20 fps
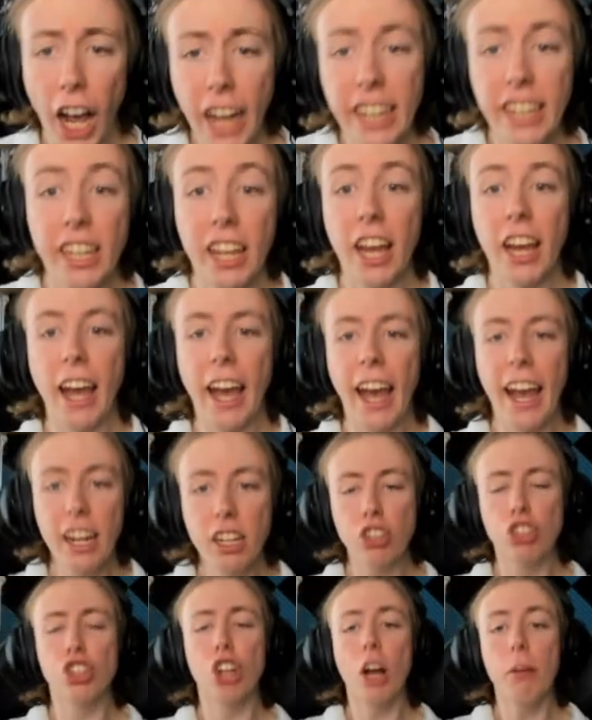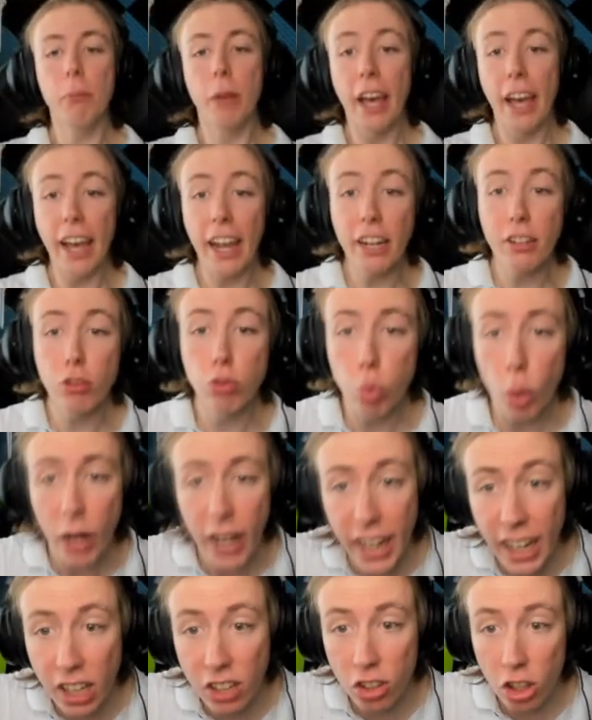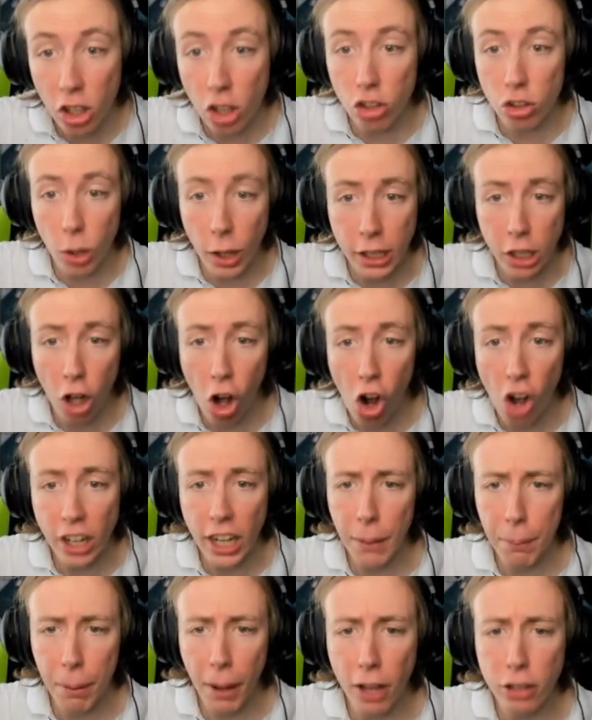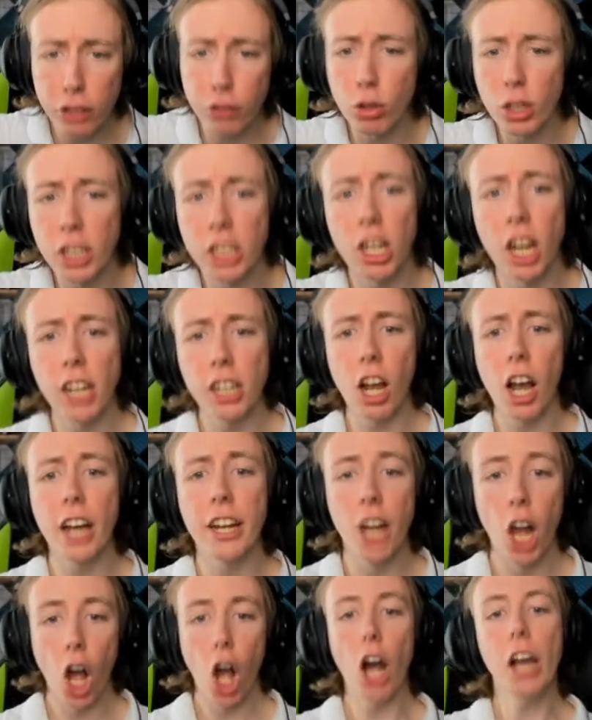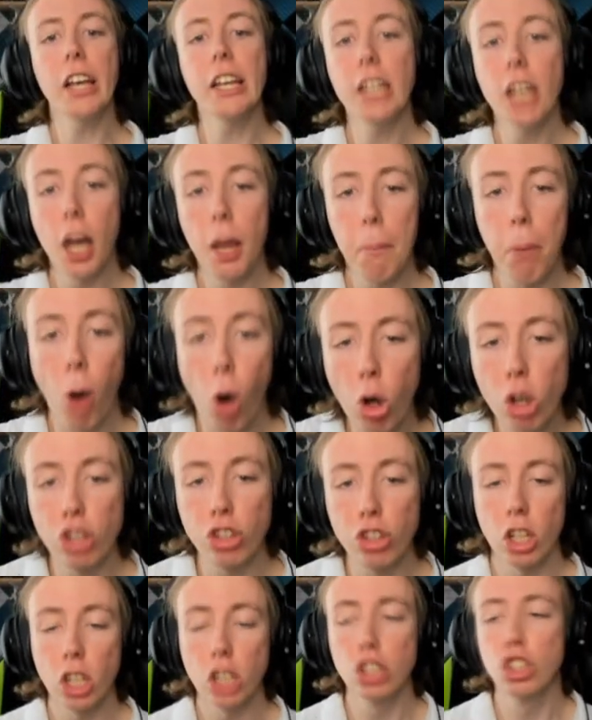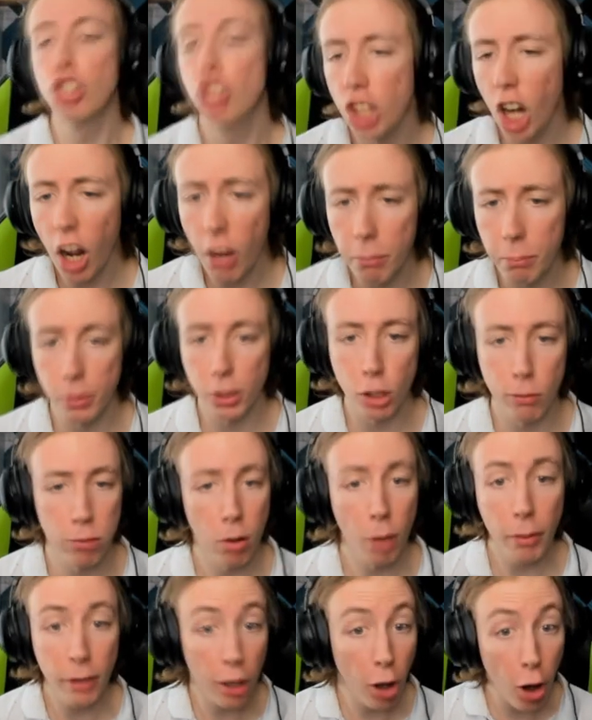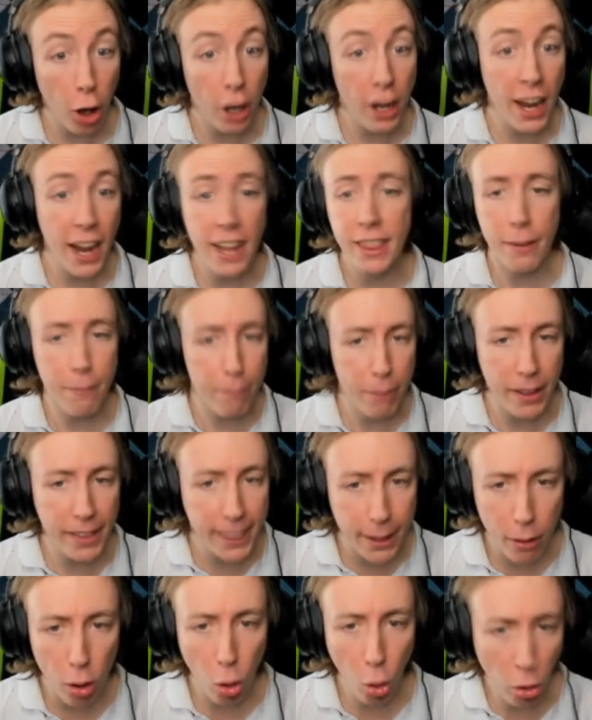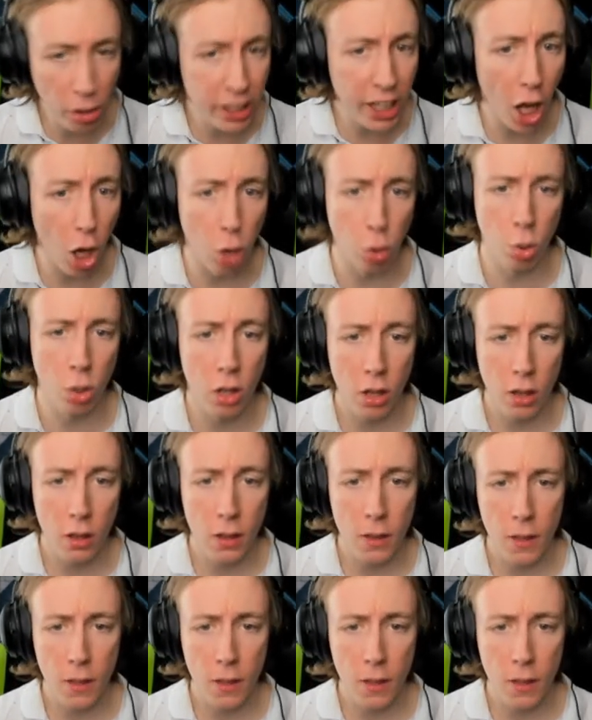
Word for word: I hit jump. It's rigged, so I can't get past 399. I pushed jump. You probably heard it in the audio.